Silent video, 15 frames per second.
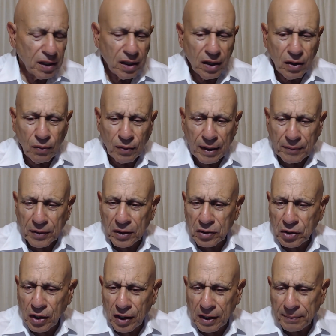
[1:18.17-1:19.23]
What I'm going to
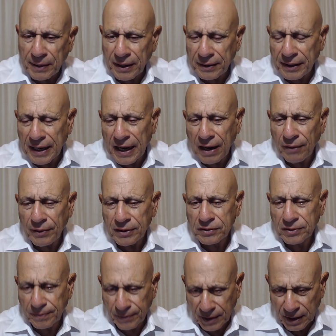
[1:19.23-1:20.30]
talk about now is
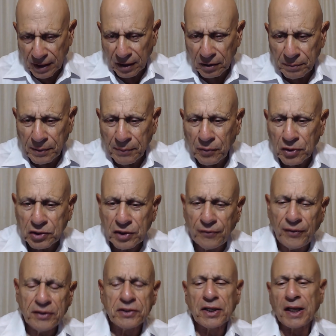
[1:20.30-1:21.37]
getting a little bit more
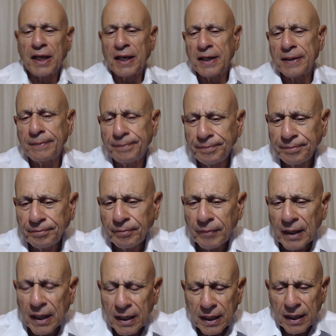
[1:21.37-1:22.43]
sophisticated,
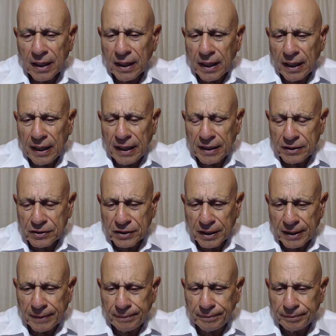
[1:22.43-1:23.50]
is
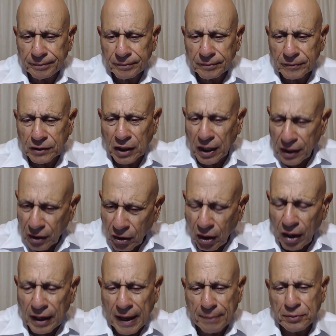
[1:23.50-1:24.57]
selling
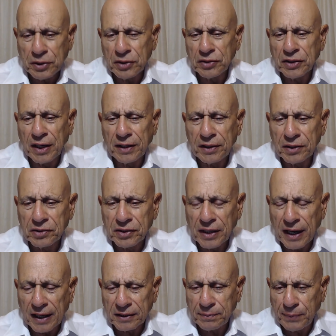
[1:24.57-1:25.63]
call options on your
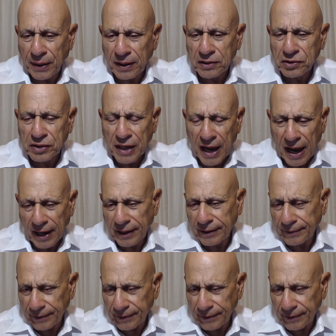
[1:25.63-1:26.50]
stocks. Pick a stock.